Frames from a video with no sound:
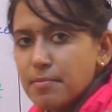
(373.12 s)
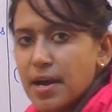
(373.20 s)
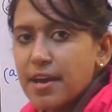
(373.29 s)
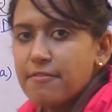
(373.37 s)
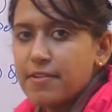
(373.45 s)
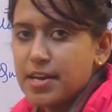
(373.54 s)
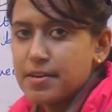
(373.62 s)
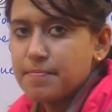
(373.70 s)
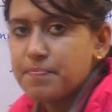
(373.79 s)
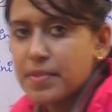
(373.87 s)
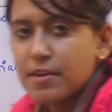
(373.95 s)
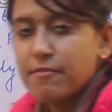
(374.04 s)
by 1.
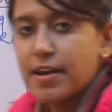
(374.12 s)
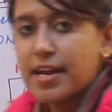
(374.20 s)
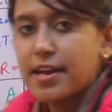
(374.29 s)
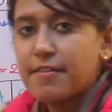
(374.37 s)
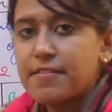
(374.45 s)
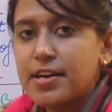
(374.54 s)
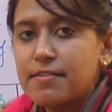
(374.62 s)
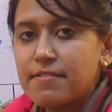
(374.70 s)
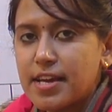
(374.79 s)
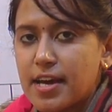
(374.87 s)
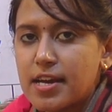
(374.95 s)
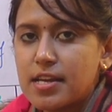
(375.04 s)
Whenever
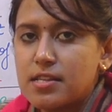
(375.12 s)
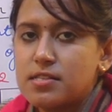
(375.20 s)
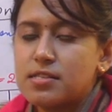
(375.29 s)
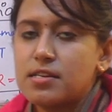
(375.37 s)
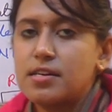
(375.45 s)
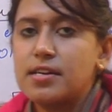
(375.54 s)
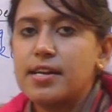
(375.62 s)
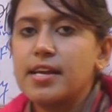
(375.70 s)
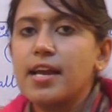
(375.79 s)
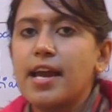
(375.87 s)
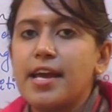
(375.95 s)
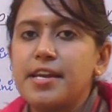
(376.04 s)
we are
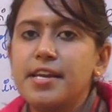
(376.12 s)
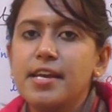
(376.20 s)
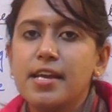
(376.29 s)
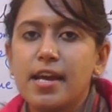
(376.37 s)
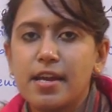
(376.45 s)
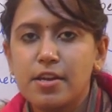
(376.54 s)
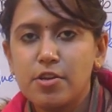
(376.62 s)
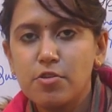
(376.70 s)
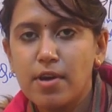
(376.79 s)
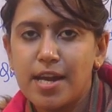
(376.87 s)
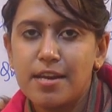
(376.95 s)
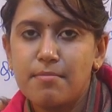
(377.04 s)
inserting any
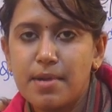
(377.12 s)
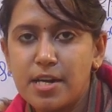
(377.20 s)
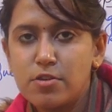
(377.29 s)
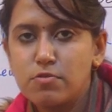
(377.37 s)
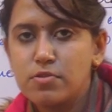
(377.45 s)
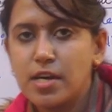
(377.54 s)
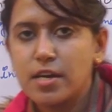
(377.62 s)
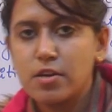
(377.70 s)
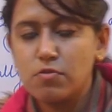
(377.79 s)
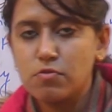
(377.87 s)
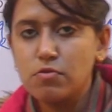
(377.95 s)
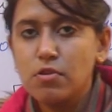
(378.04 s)
new element to the
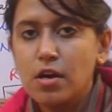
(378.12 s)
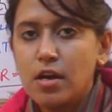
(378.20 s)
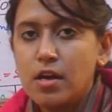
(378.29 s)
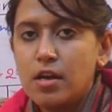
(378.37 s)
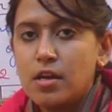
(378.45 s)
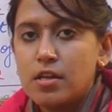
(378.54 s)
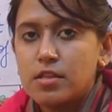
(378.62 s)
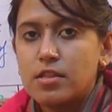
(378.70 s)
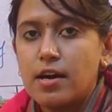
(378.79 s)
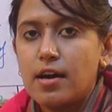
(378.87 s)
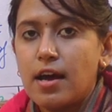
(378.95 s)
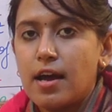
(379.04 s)
queue,
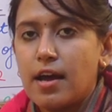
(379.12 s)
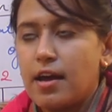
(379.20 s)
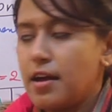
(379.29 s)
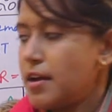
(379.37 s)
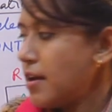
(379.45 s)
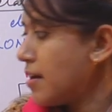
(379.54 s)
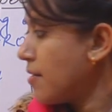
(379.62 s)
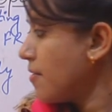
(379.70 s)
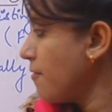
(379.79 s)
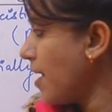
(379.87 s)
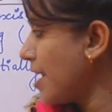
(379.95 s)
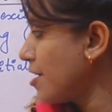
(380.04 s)
the
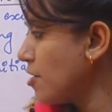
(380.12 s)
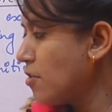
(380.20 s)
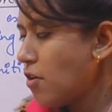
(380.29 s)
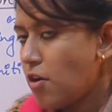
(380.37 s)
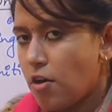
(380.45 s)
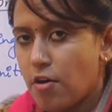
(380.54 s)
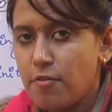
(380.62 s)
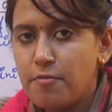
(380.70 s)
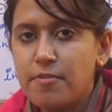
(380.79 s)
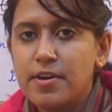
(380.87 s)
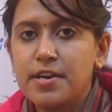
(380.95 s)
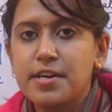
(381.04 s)
value of
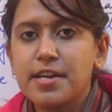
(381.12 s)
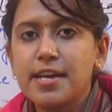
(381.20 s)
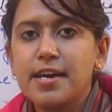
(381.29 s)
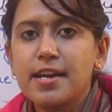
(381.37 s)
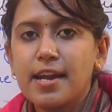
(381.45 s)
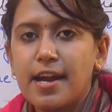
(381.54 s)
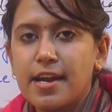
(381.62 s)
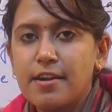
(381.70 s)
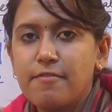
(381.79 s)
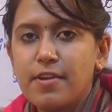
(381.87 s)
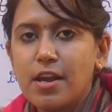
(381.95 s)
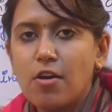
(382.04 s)
rear
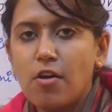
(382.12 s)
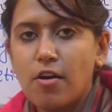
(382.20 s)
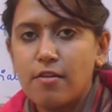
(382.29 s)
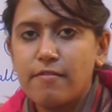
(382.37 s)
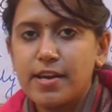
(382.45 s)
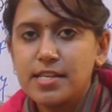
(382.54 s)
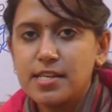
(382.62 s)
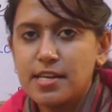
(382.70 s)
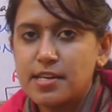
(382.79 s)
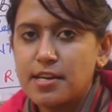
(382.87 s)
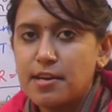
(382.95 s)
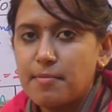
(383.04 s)
end will always
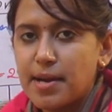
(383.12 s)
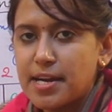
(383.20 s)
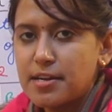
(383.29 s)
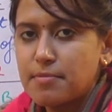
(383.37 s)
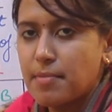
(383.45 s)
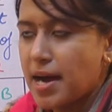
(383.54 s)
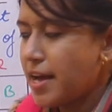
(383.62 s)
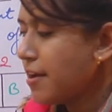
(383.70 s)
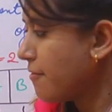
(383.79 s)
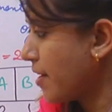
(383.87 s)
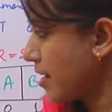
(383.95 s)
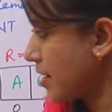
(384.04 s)
increment by
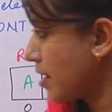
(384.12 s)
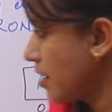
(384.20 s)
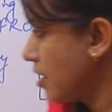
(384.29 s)
1.